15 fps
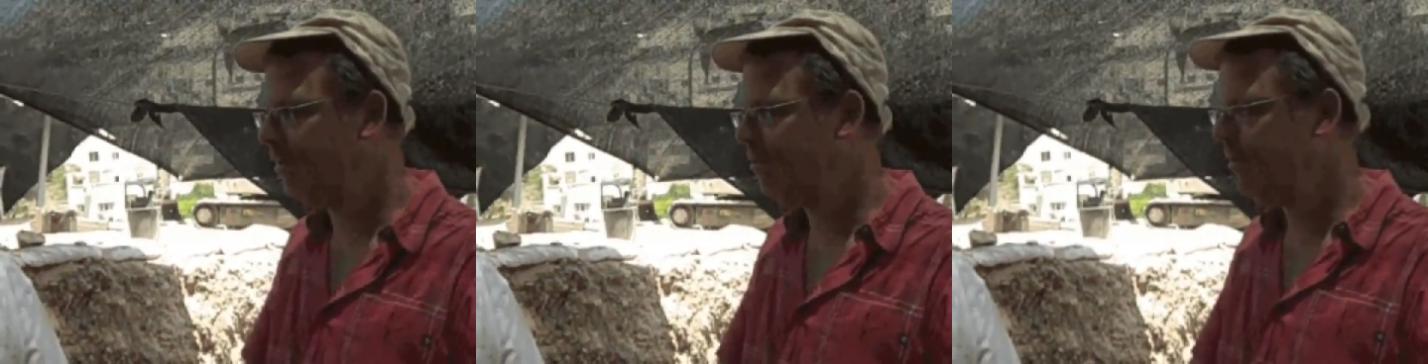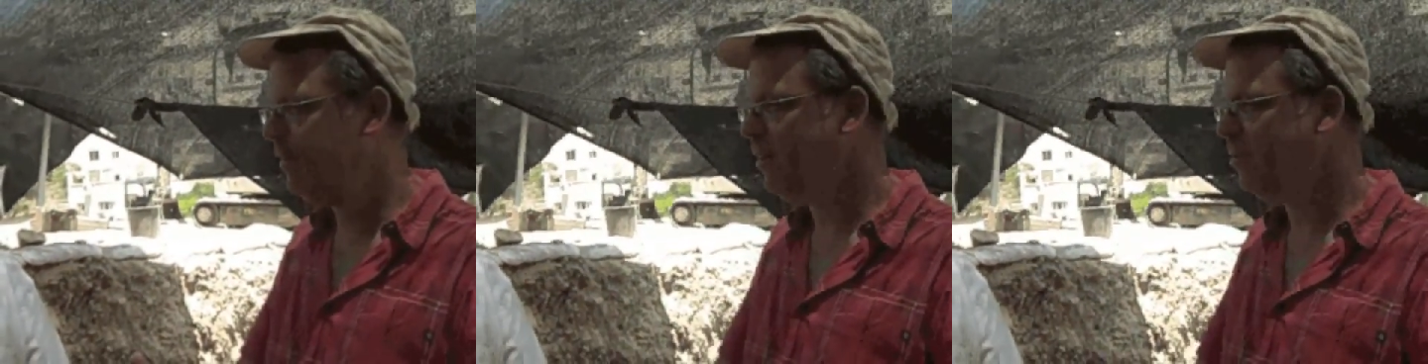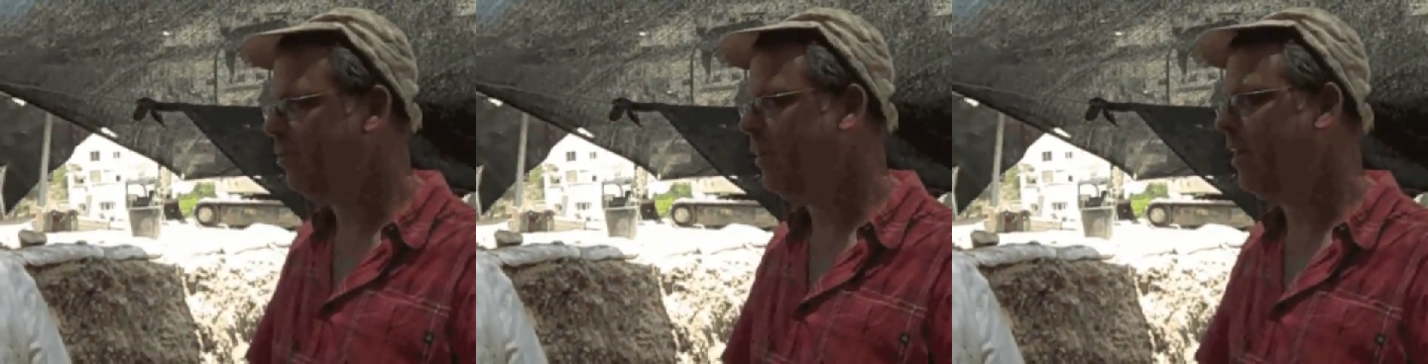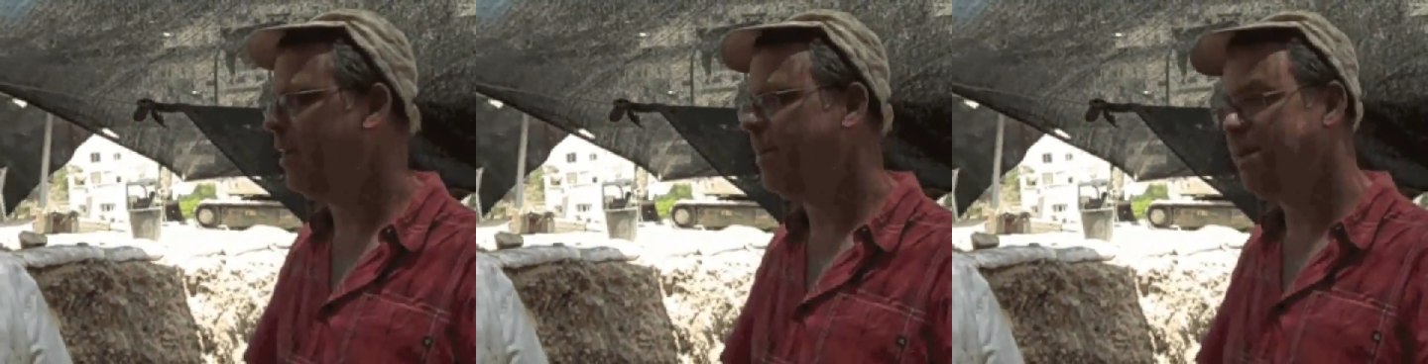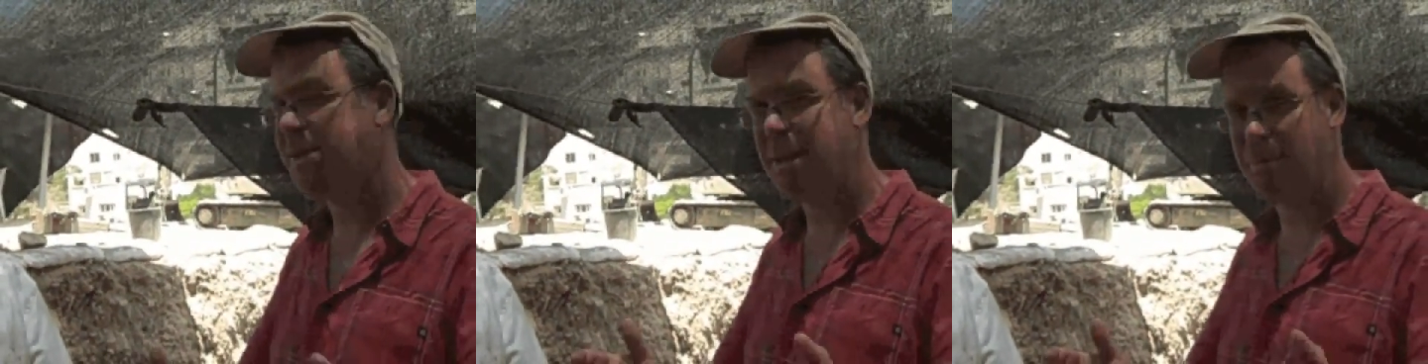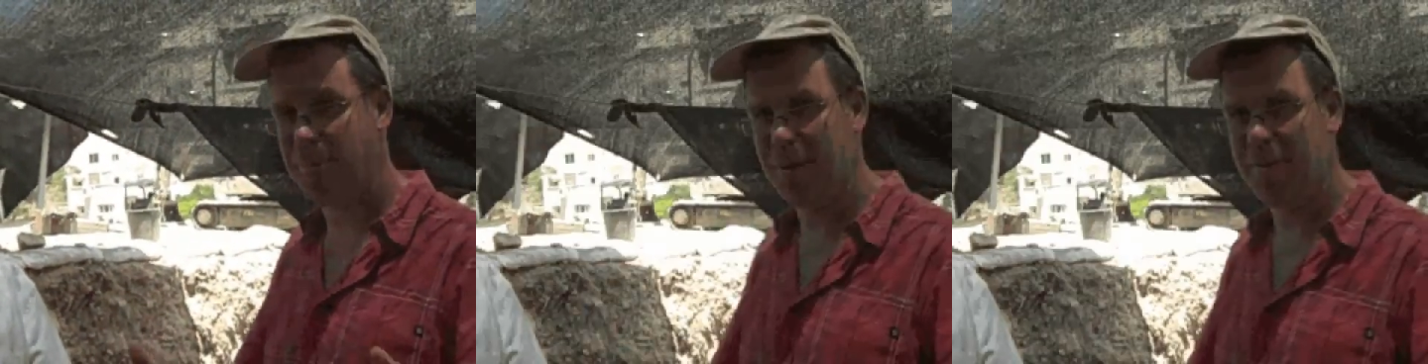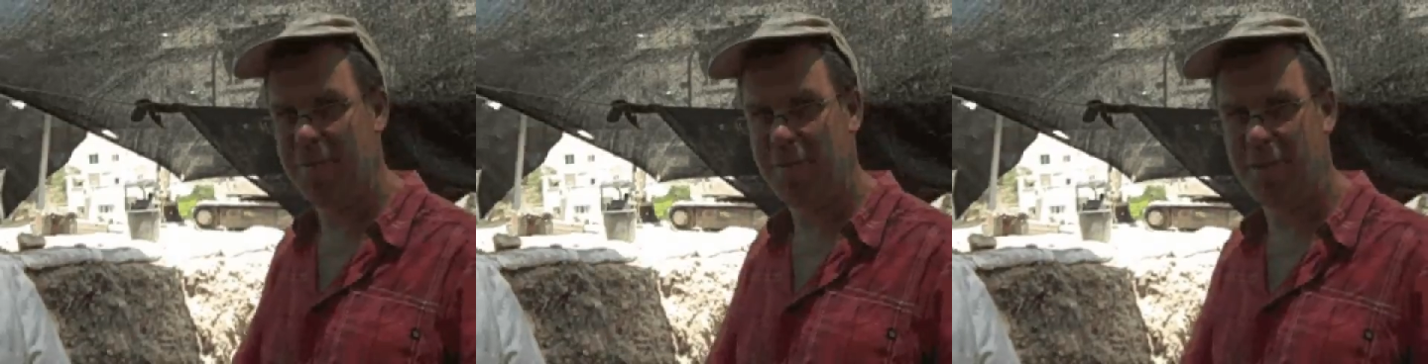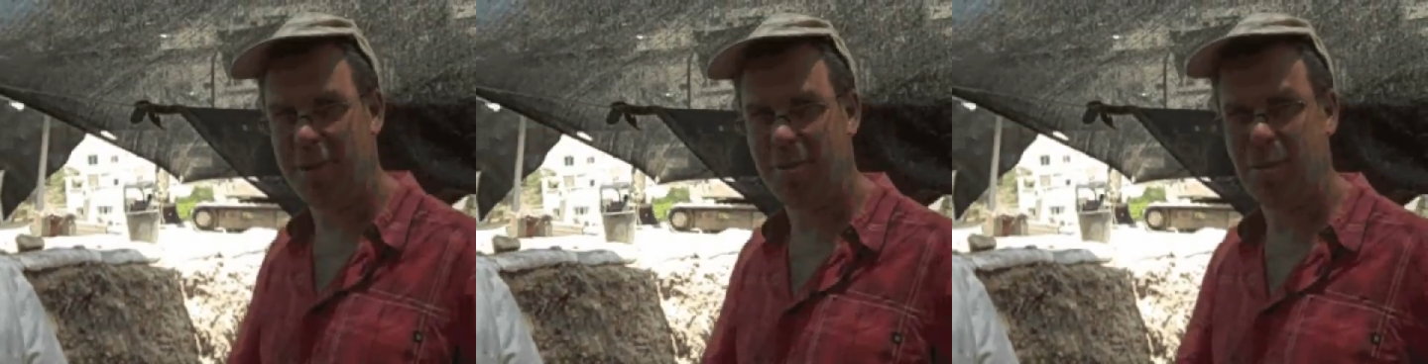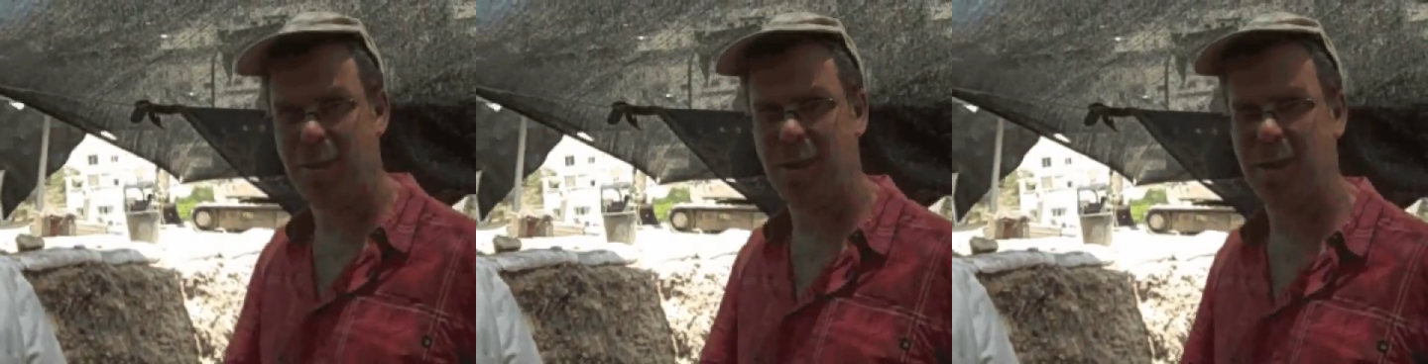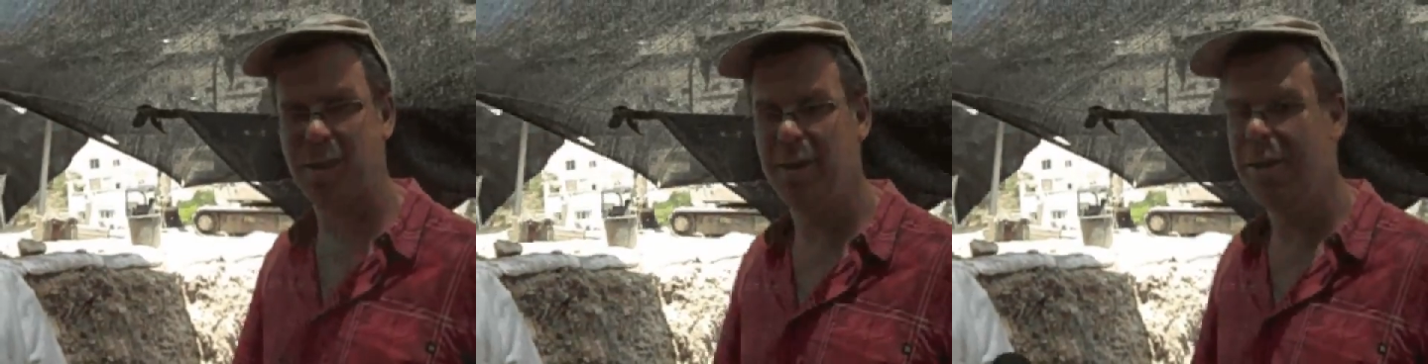everything that we can, sample everything that we
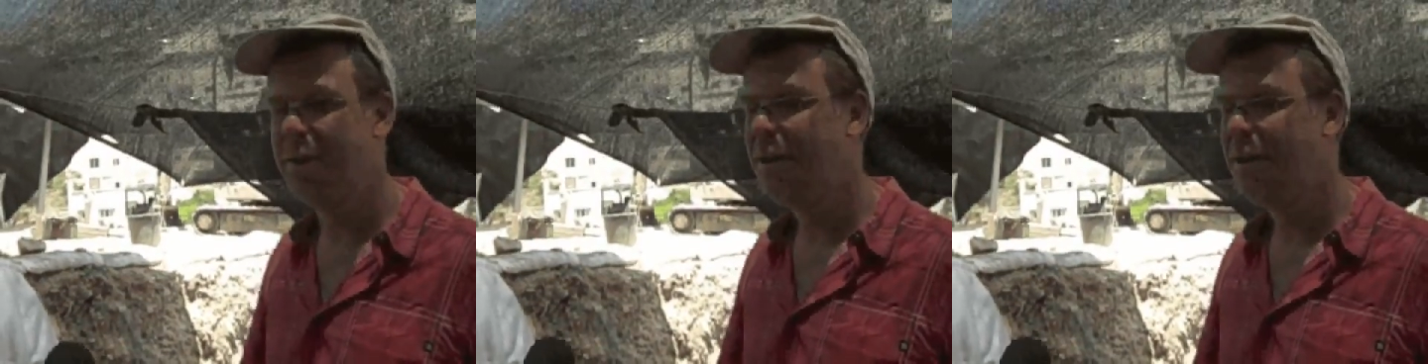can.